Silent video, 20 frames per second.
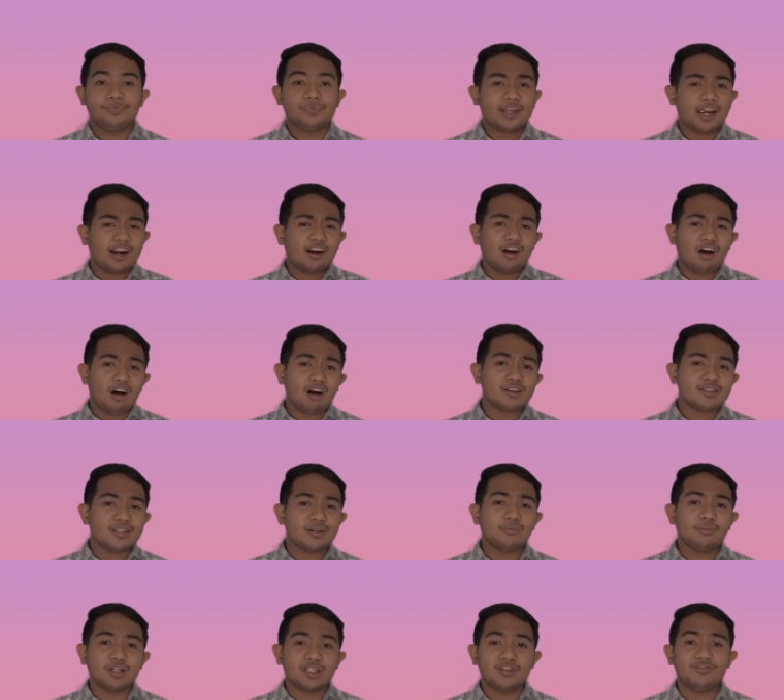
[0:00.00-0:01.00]
There are
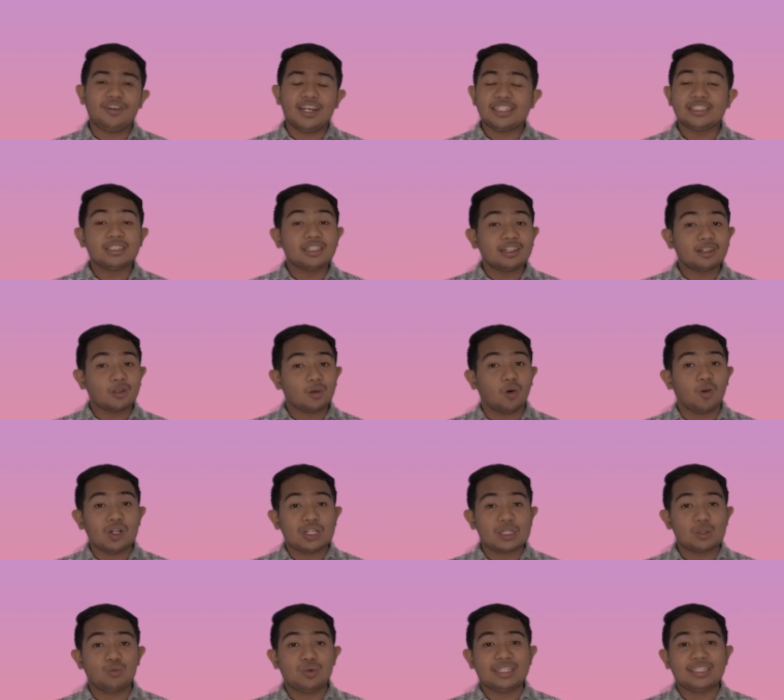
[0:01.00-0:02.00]
also motivational
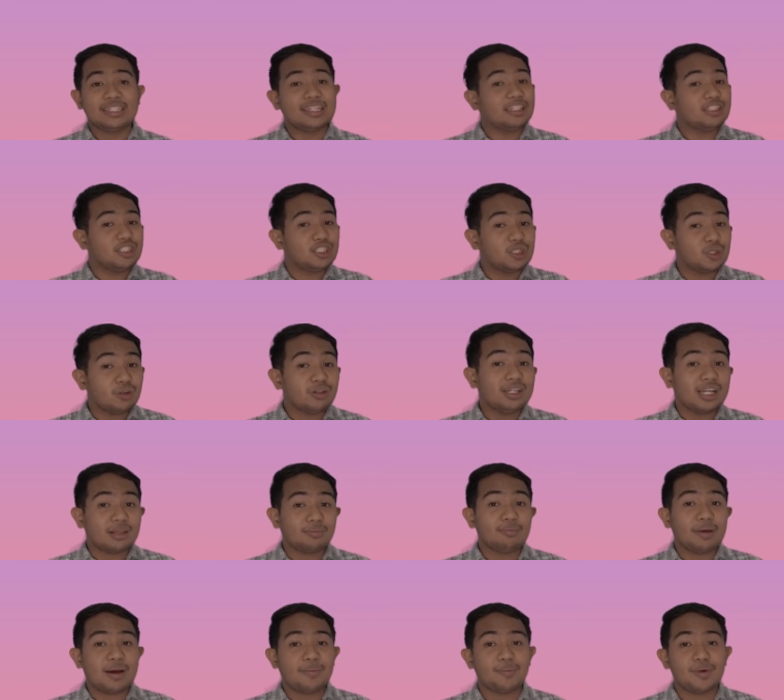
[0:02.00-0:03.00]
goals which ensure
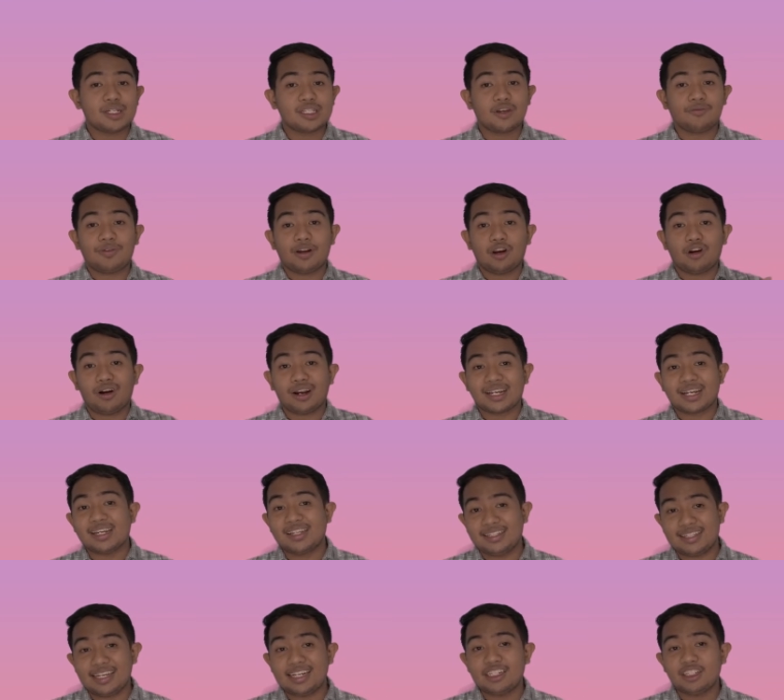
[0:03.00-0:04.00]
that members of an
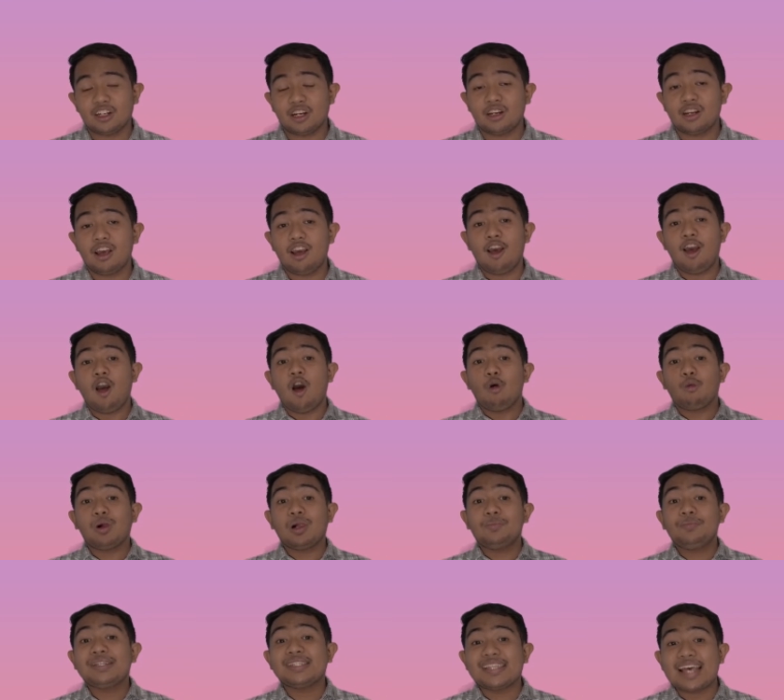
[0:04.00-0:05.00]
organization
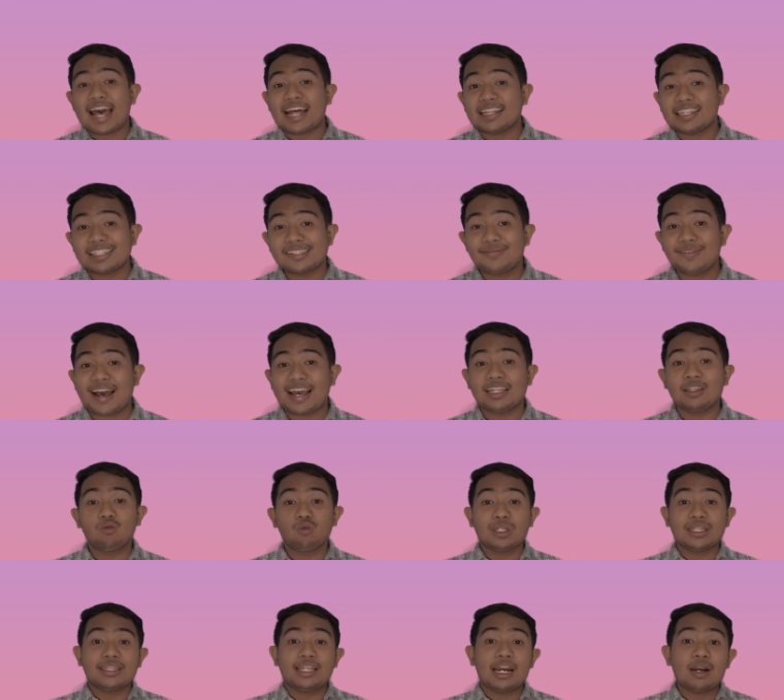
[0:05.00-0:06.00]
will be
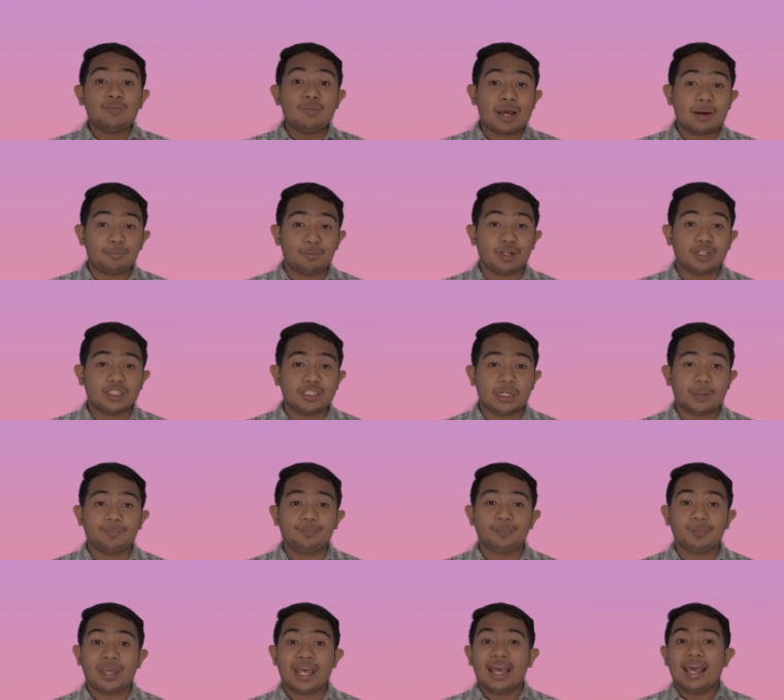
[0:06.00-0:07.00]
satisfied with their
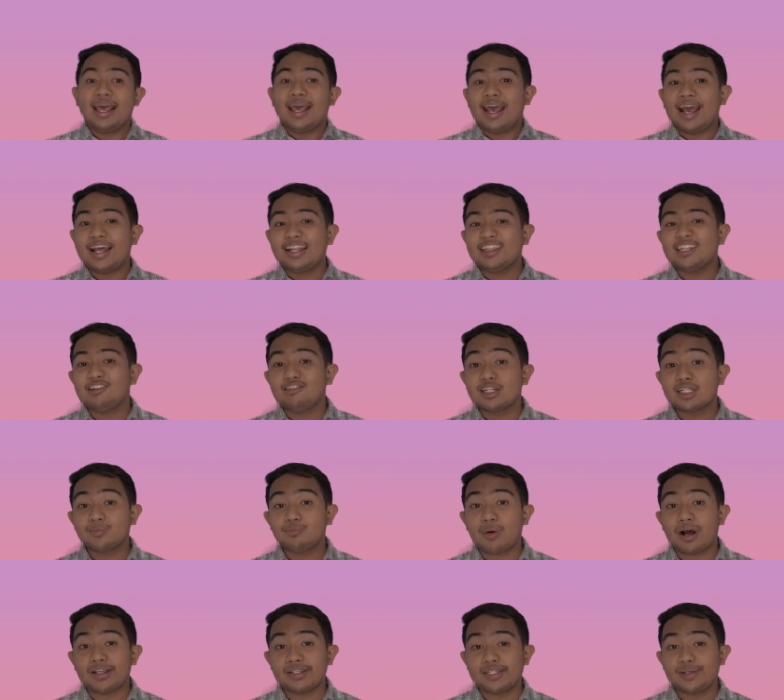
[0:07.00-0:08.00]
membership and their
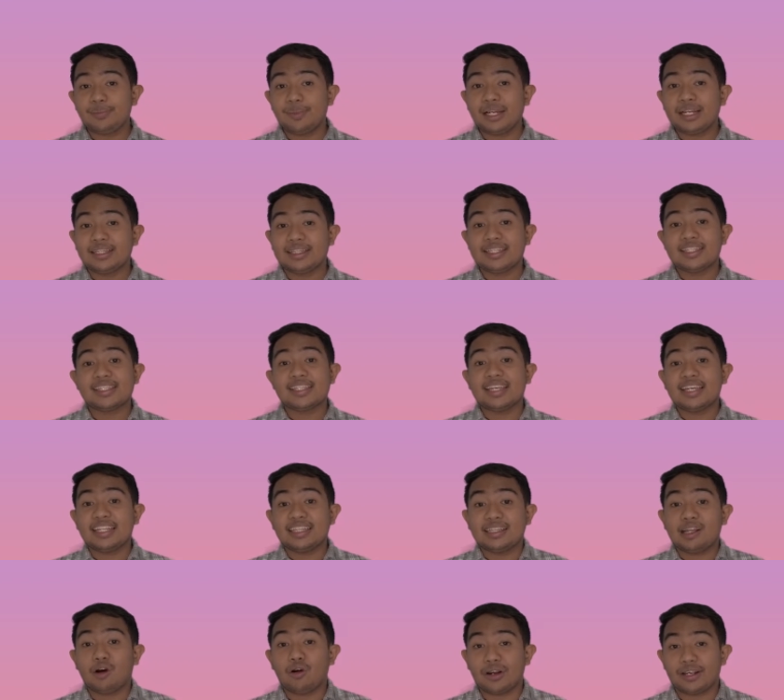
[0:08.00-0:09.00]
responsibilities
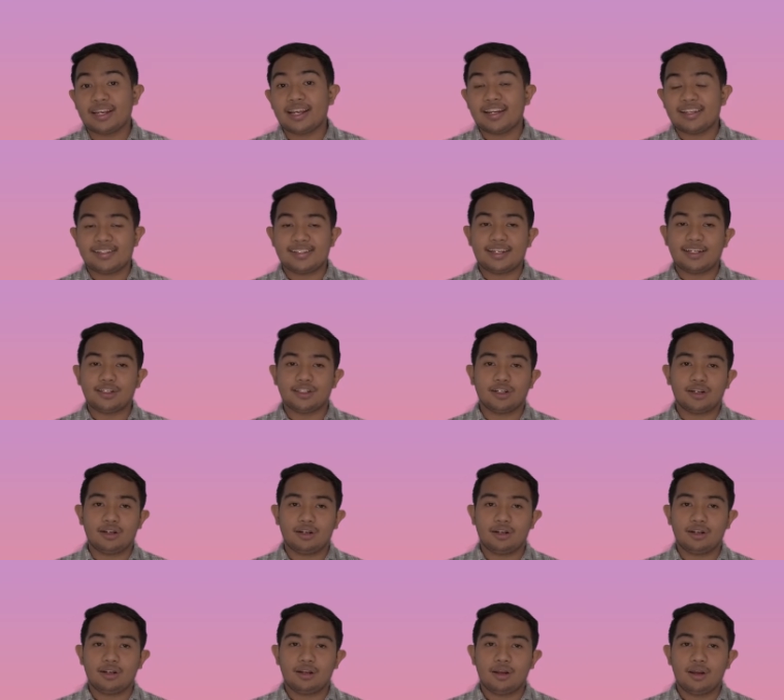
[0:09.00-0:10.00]
in the
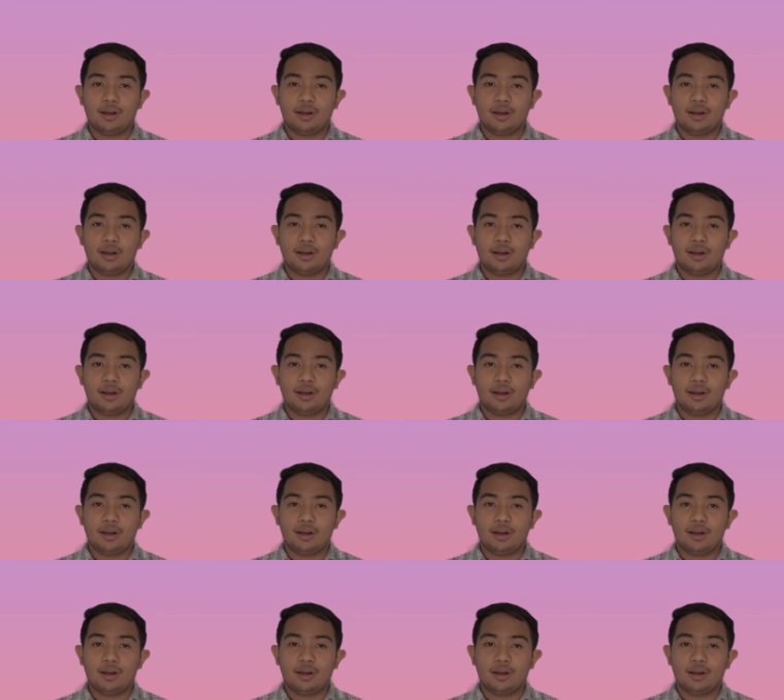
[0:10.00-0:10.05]
organization.